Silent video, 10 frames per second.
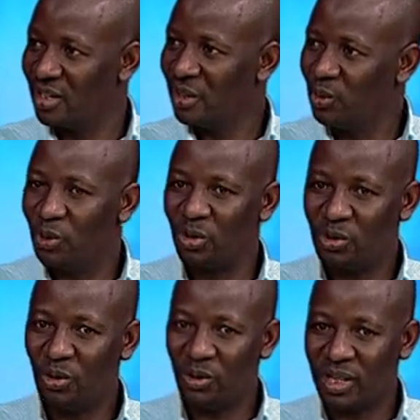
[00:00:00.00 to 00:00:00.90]
You don't
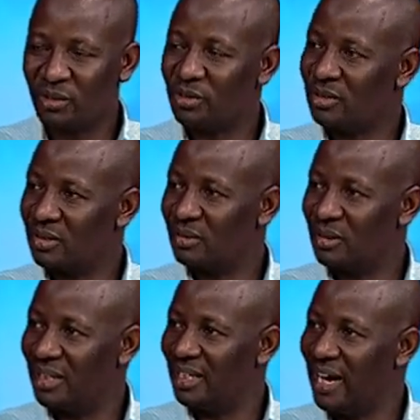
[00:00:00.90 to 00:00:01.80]
know whether those
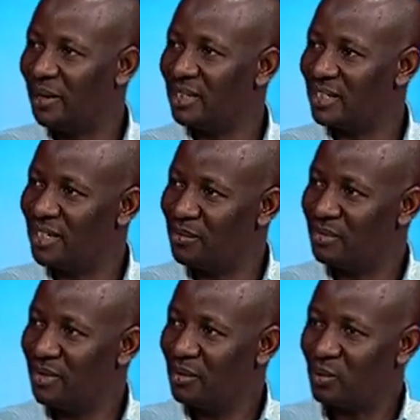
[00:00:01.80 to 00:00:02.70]
now the same,
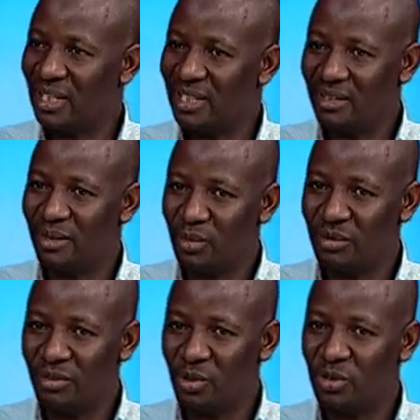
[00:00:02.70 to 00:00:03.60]
whether the
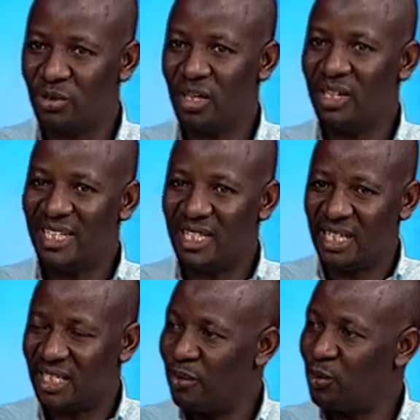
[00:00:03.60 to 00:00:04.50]
motivation is the same.